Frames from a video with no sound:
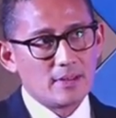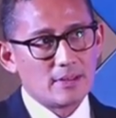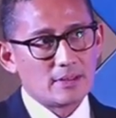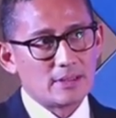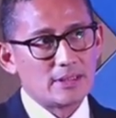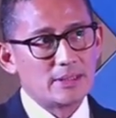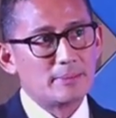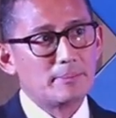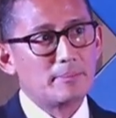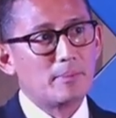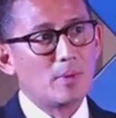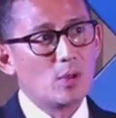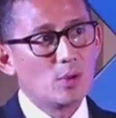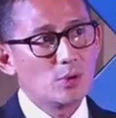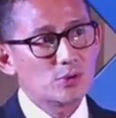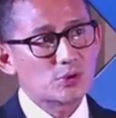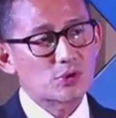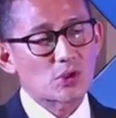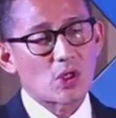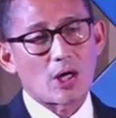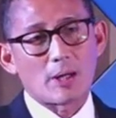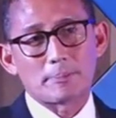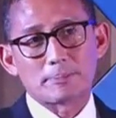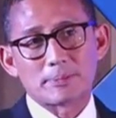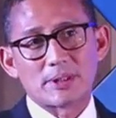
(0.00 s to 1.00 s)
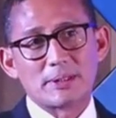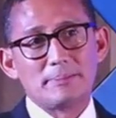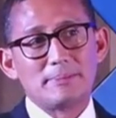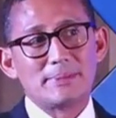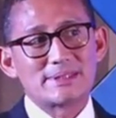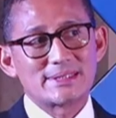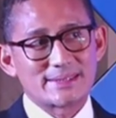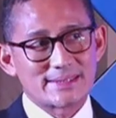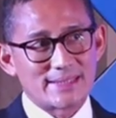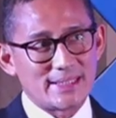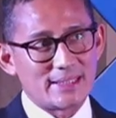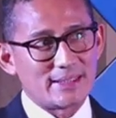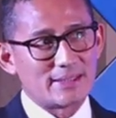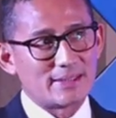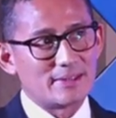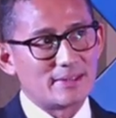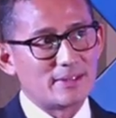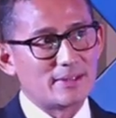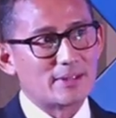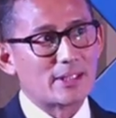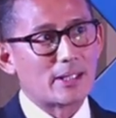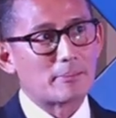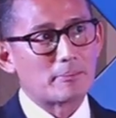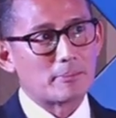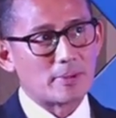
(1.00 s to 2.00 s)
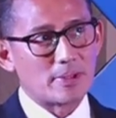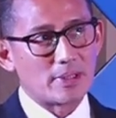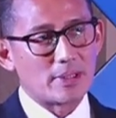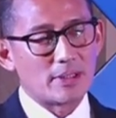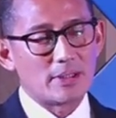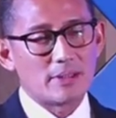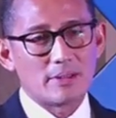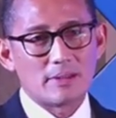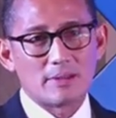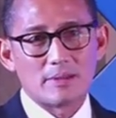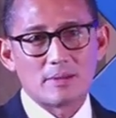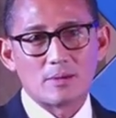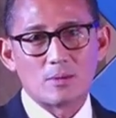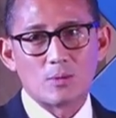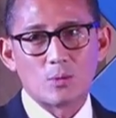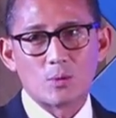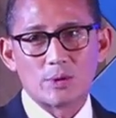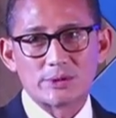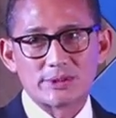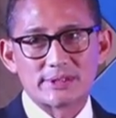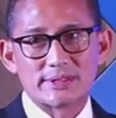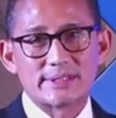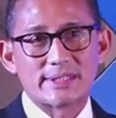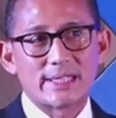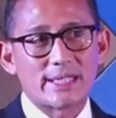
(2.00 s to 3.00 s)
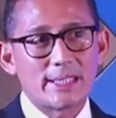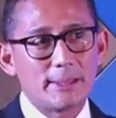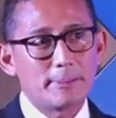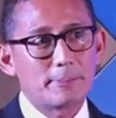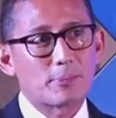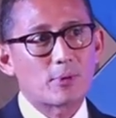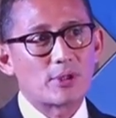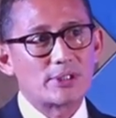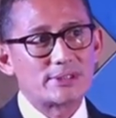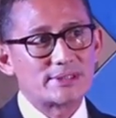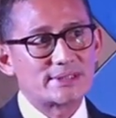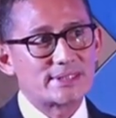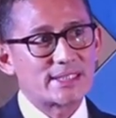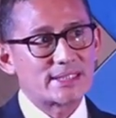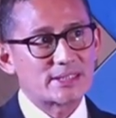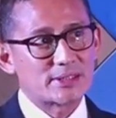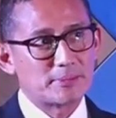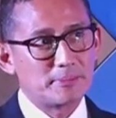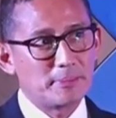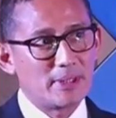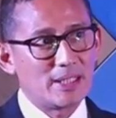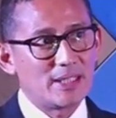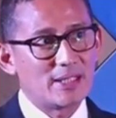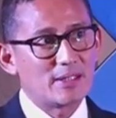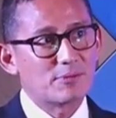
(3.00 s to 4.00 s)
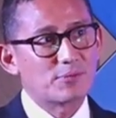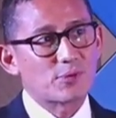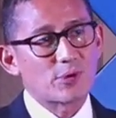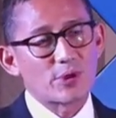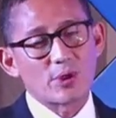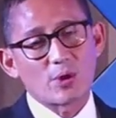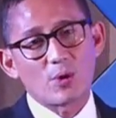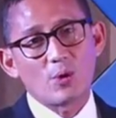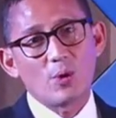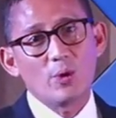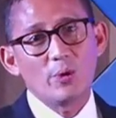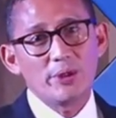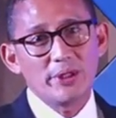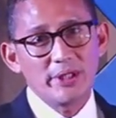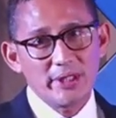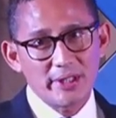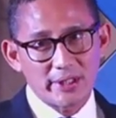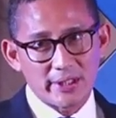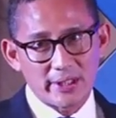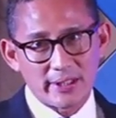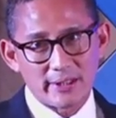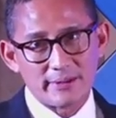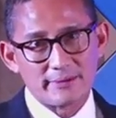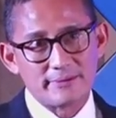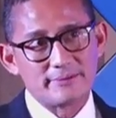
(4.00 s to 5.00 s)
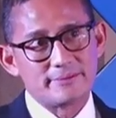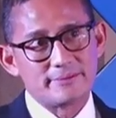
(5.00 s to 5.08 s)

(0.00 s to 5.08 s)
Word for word: The most optimistic number was 3.6 million for the whole year.